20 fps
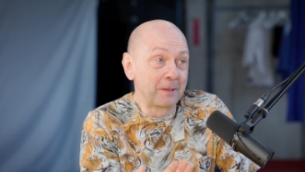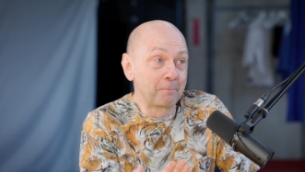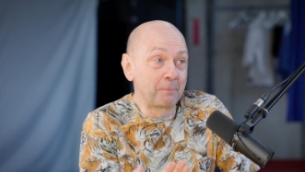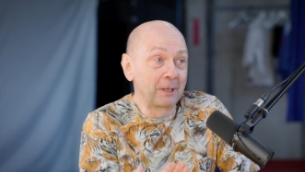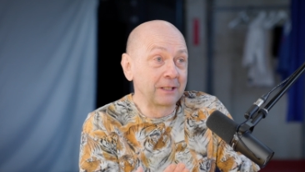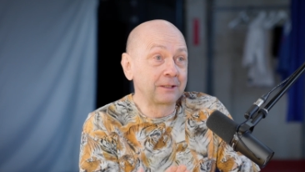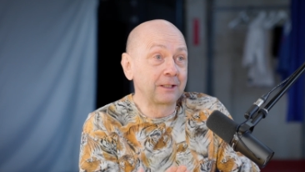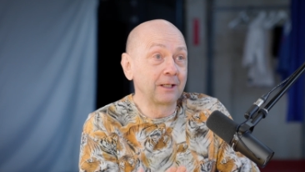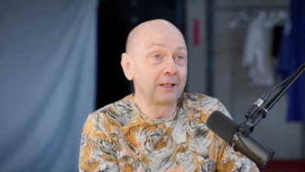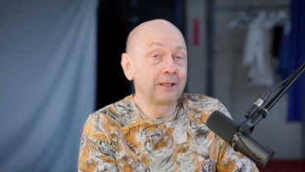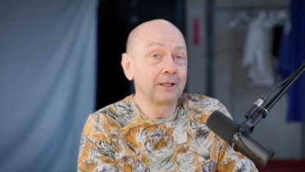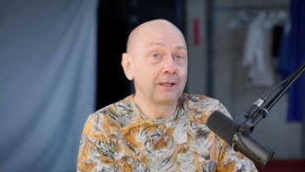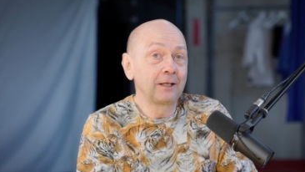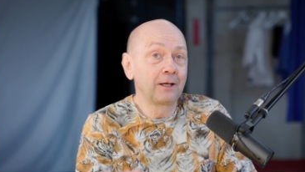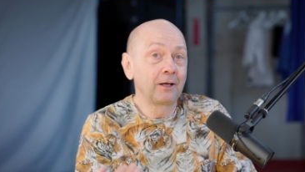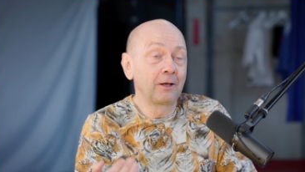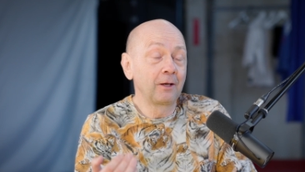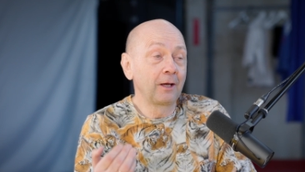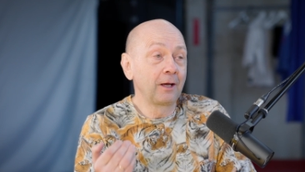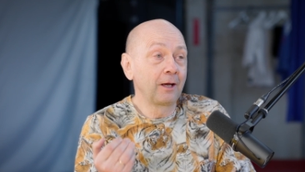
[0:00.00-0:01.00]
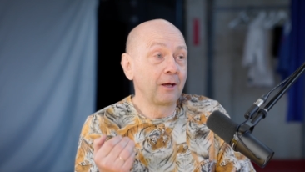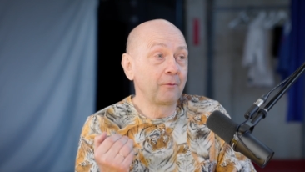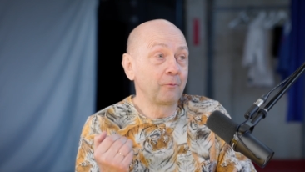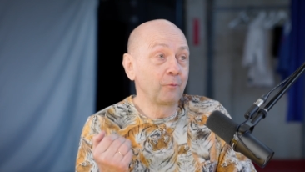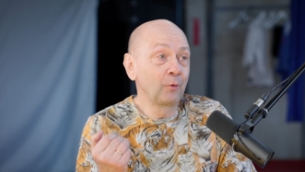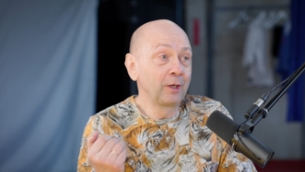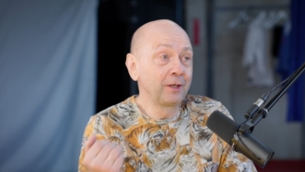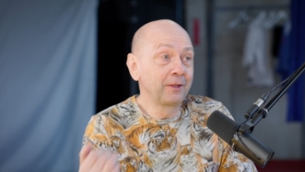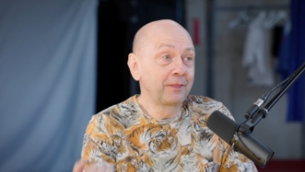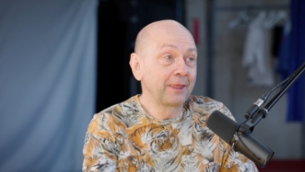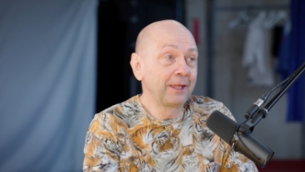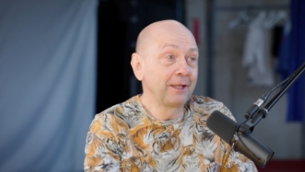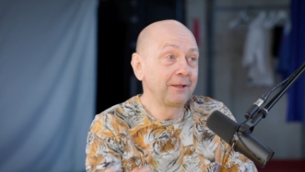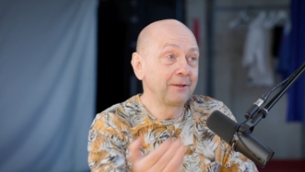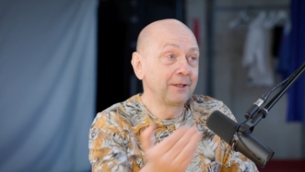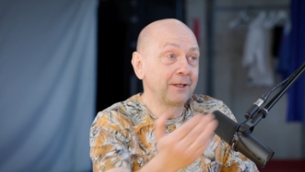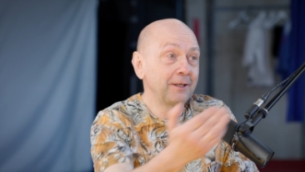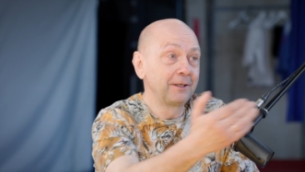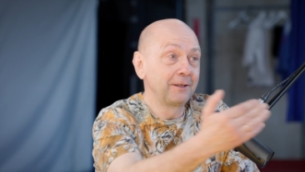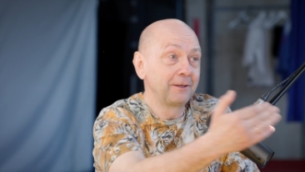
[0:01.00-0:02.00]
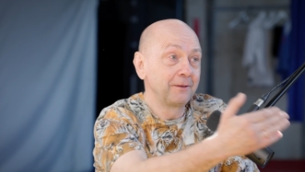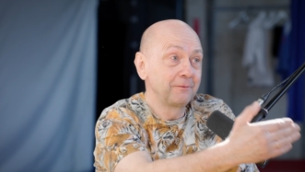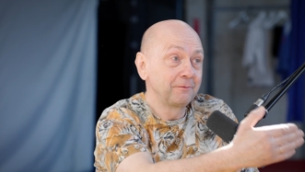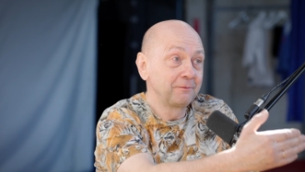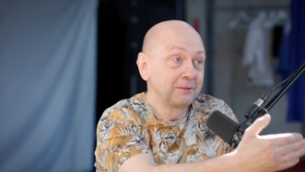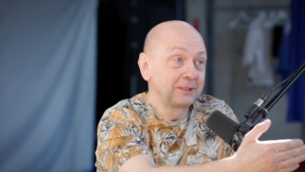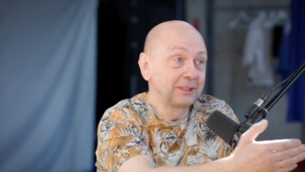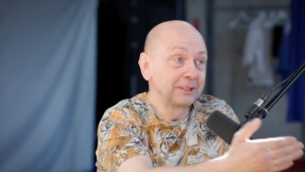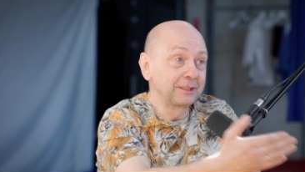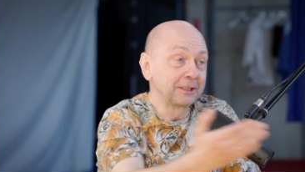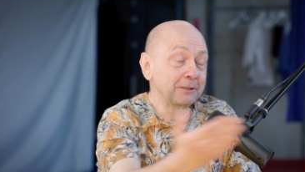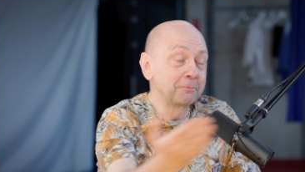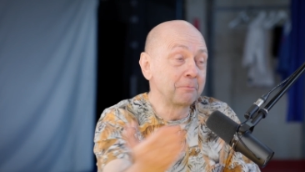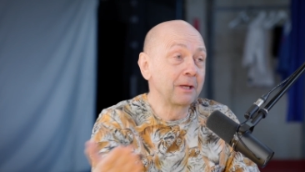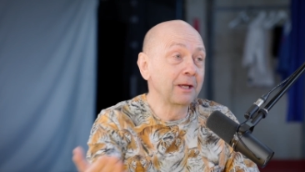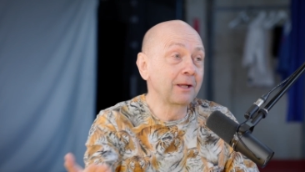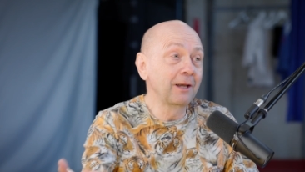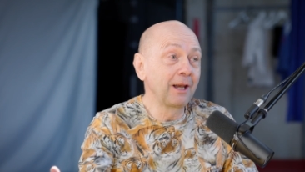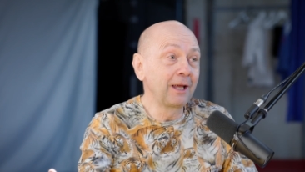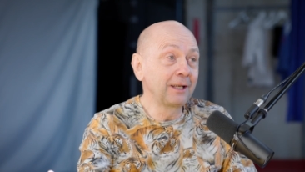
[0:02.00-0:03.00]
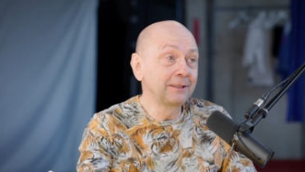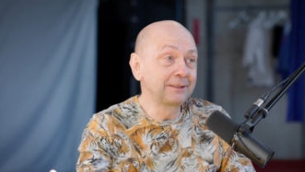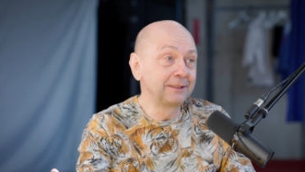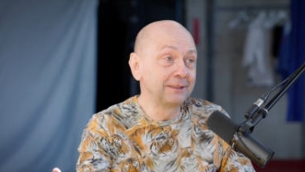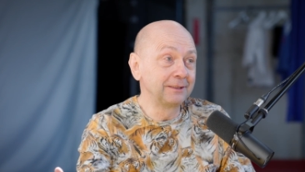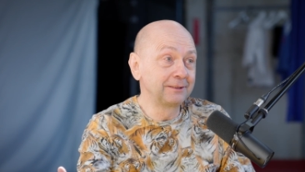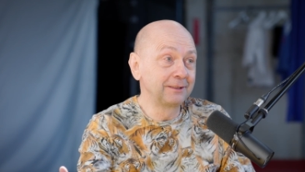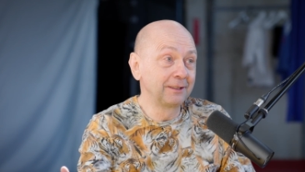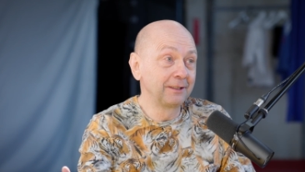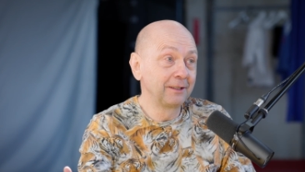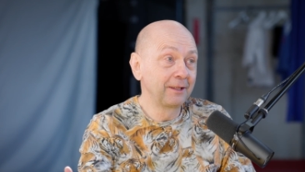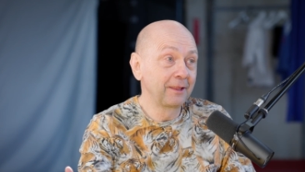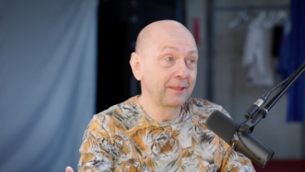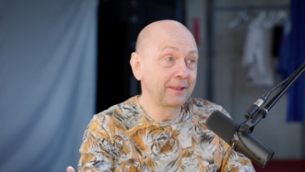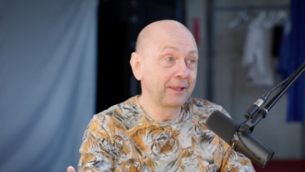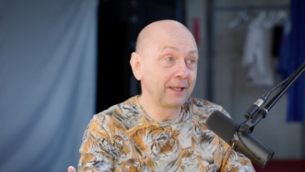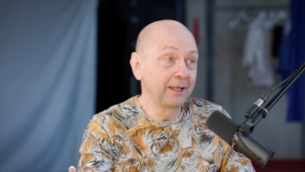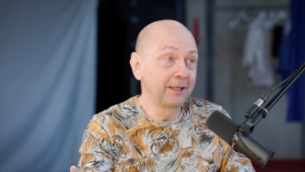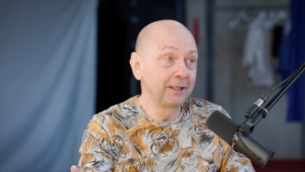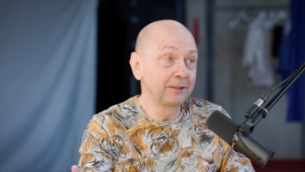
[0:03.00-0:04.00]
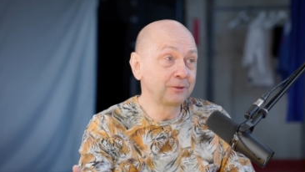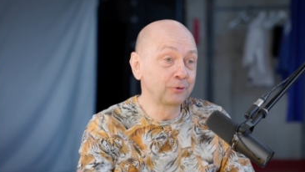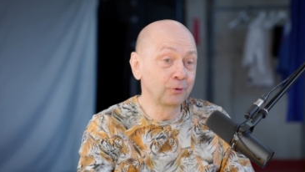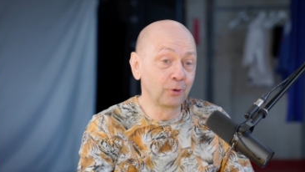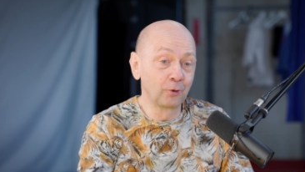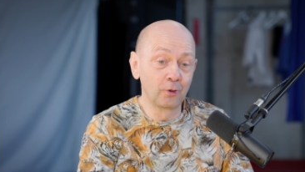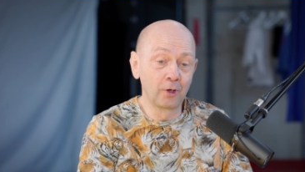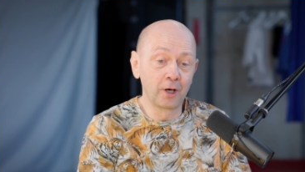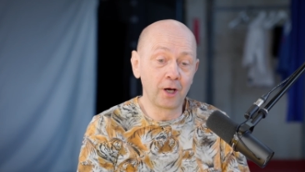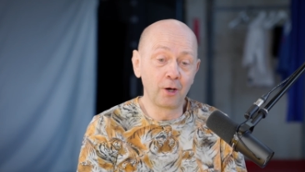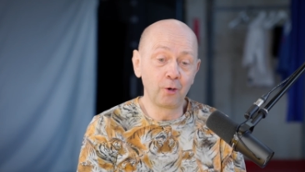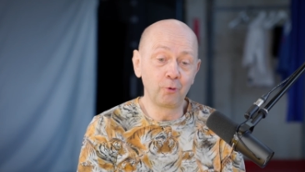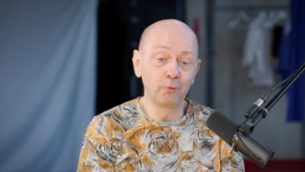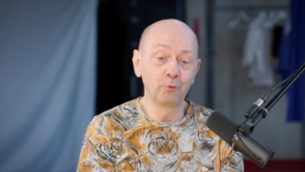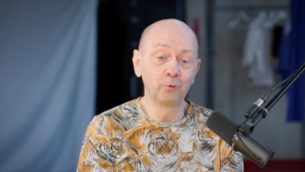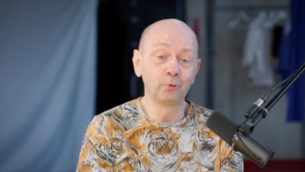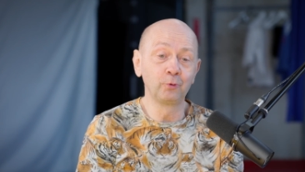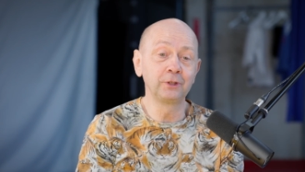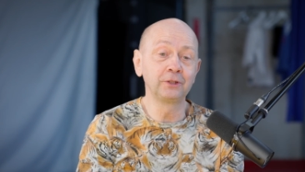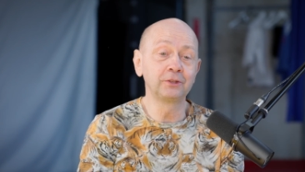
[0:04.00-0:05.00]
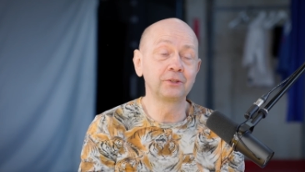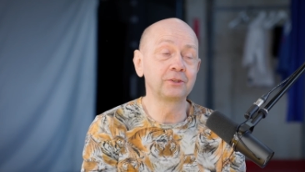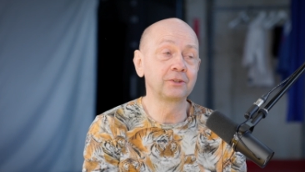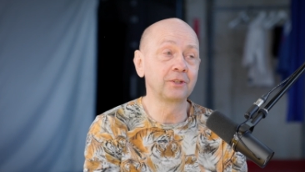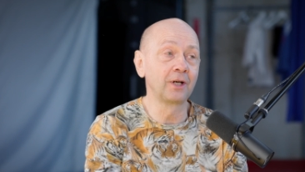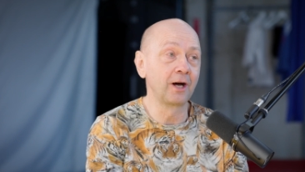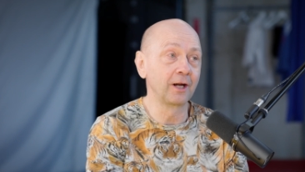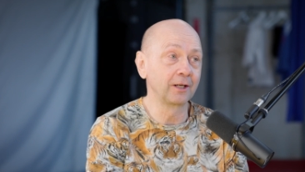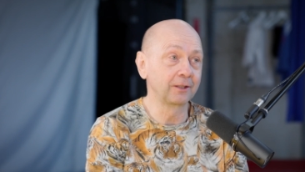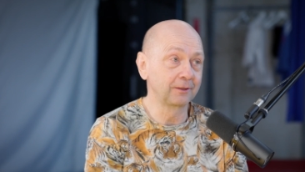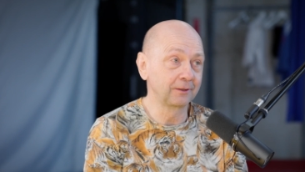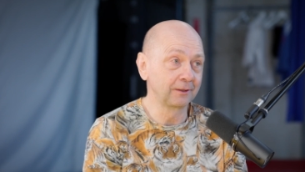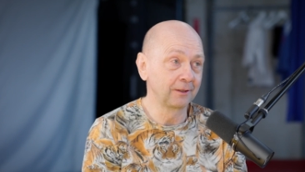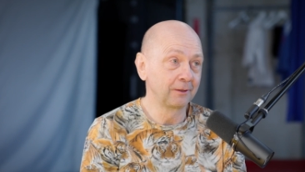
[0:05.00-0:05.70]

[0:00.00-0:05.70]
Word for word: But uh, when they uh, visited my classes, they saw how we start.